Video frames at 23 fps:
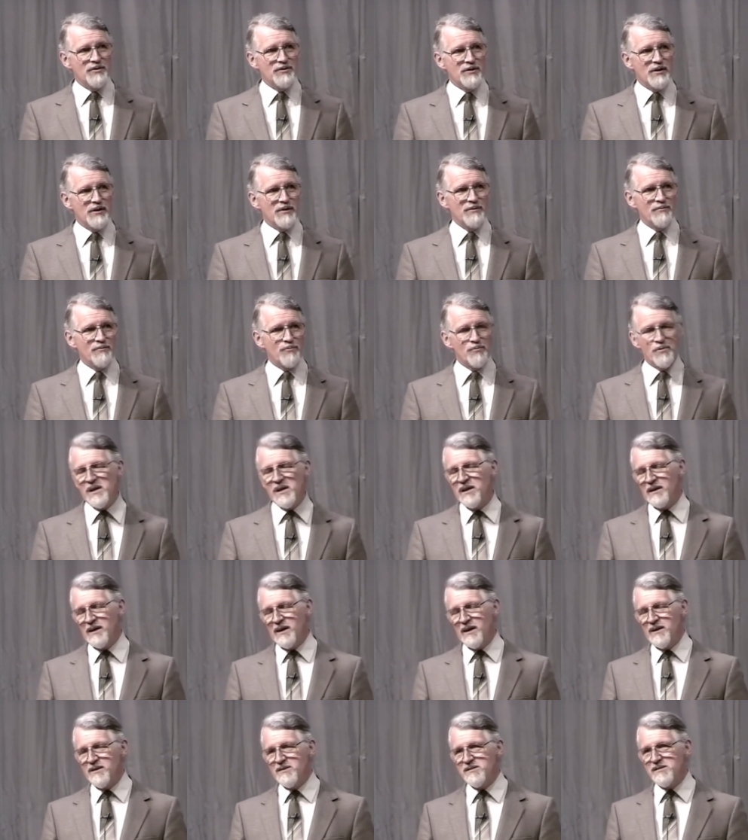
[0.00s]
don't
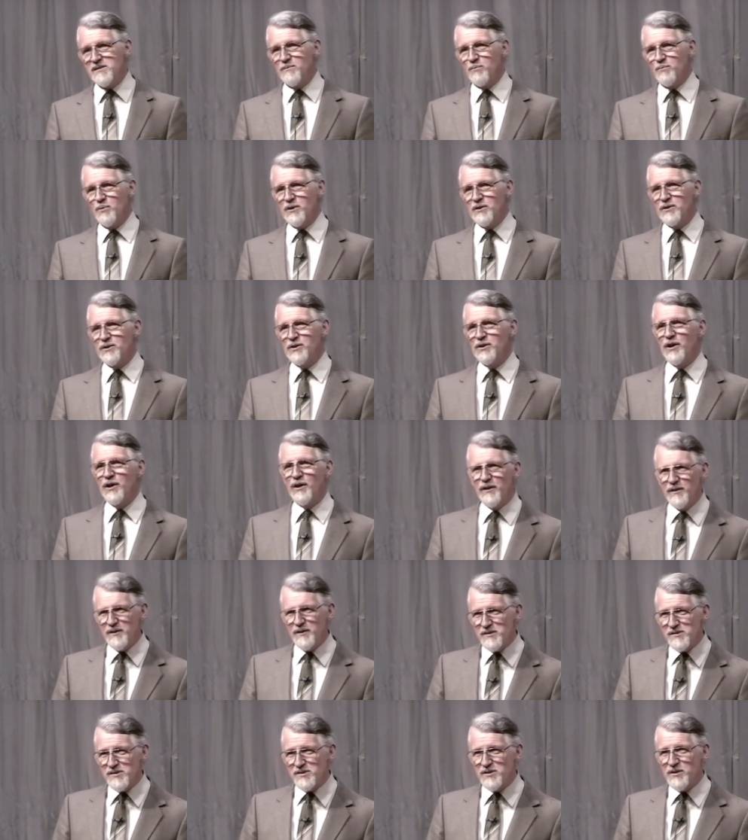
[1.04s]
realize that what
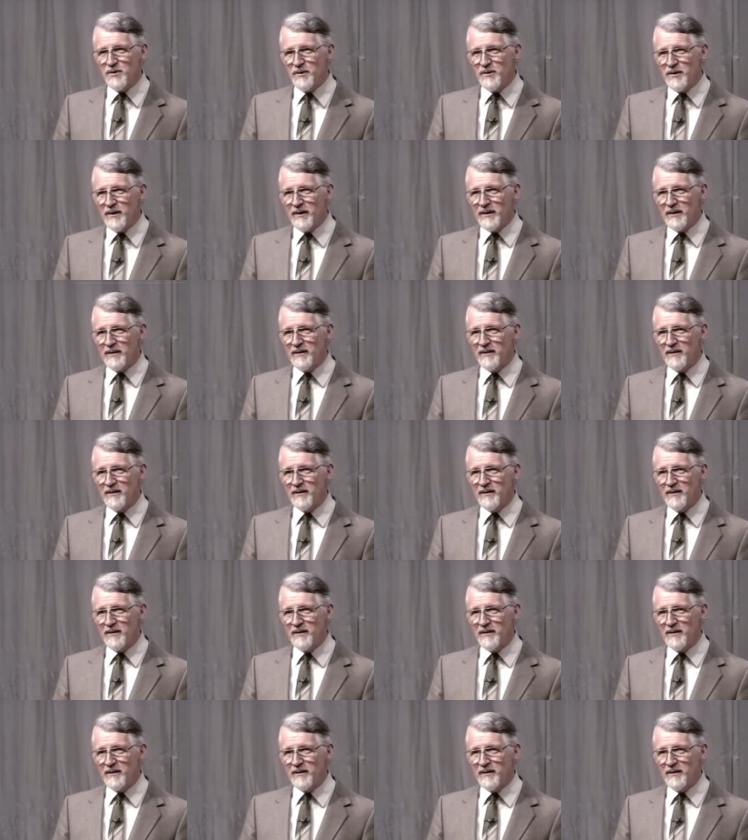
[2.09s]
God is doing